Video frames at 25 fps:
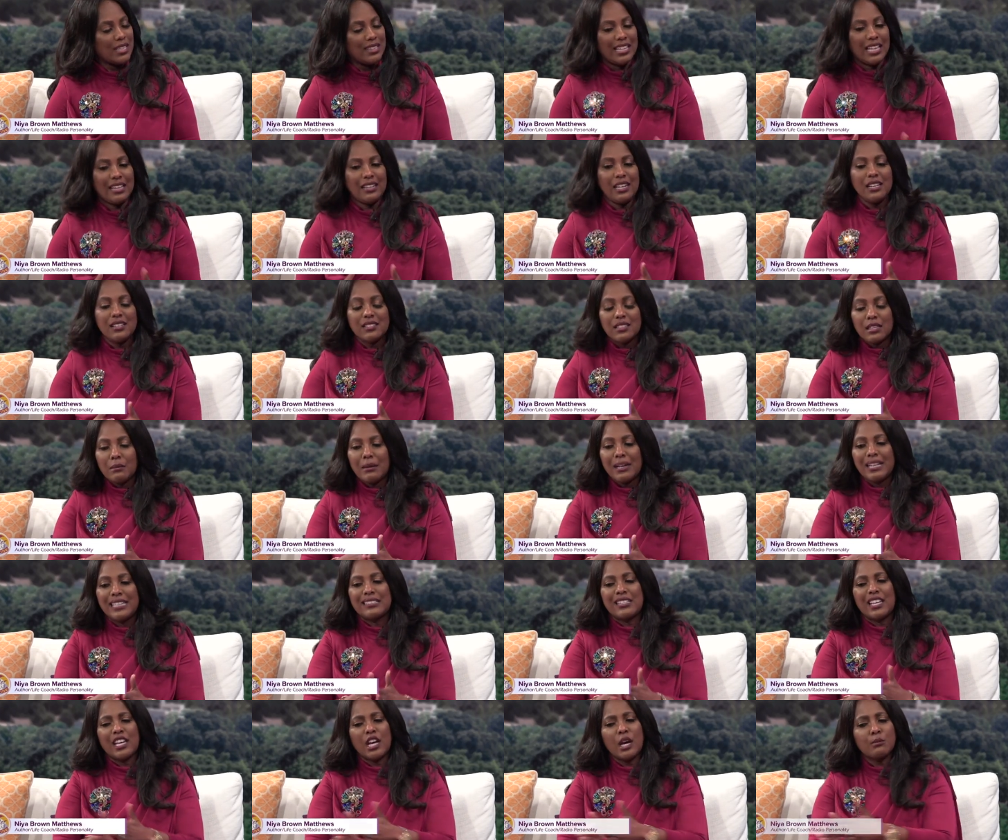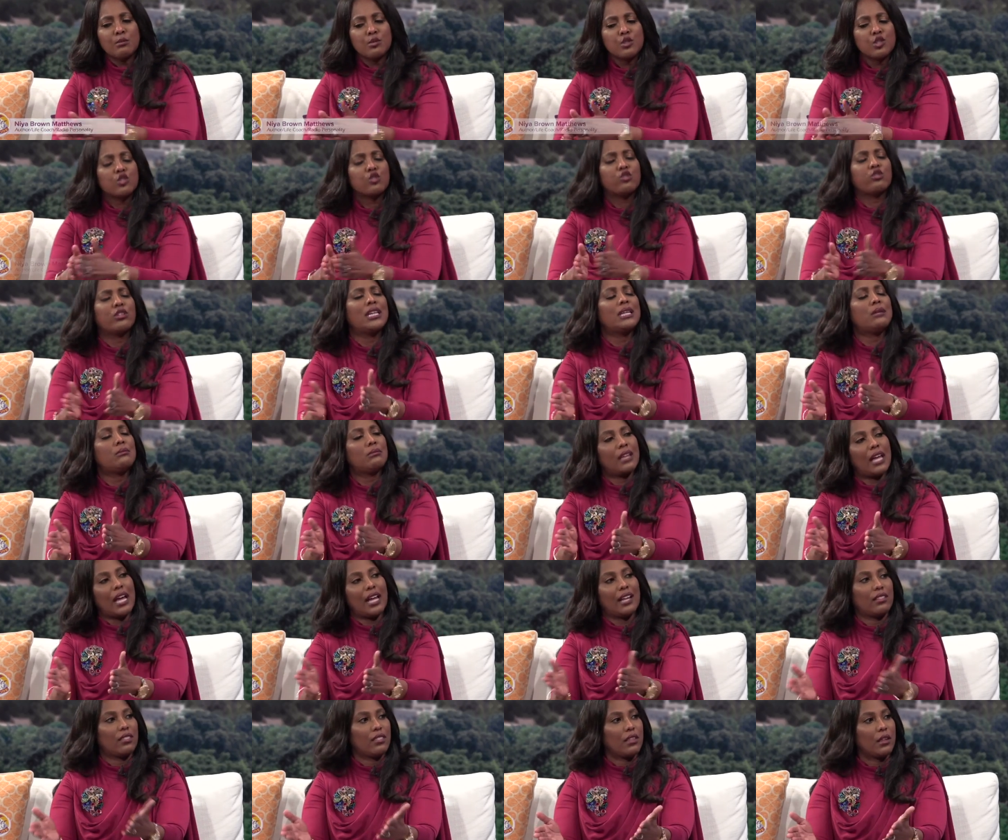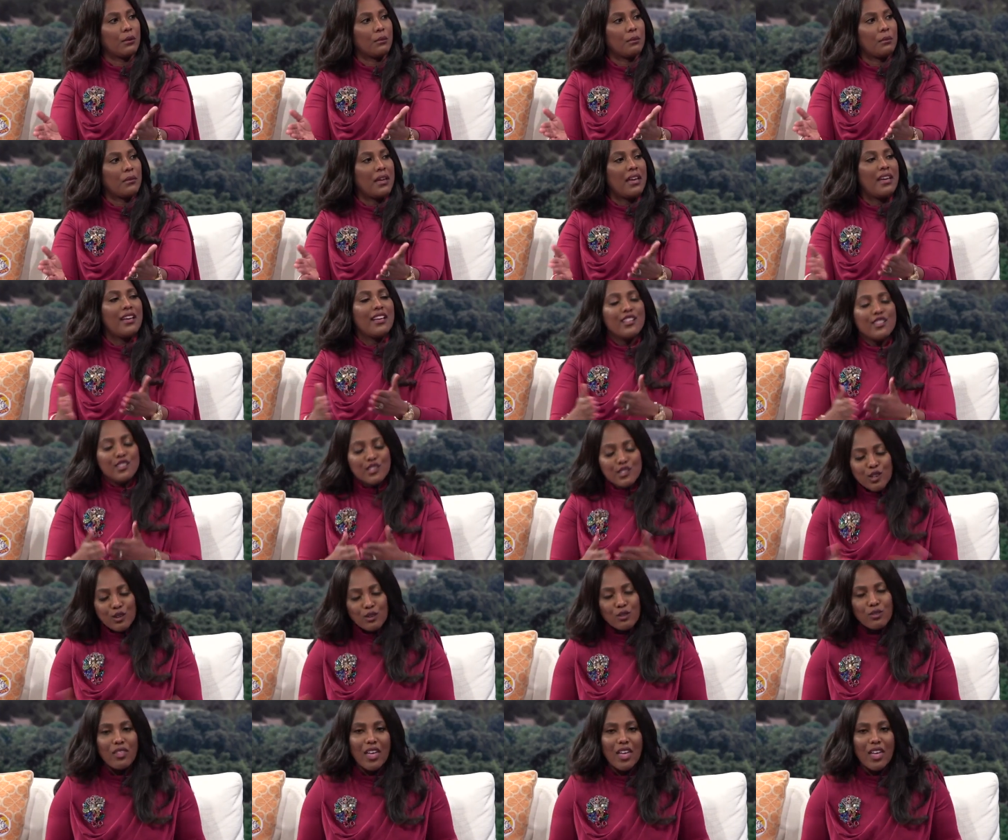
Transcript: and they need somebody to help streamline them. Mm-hmm. So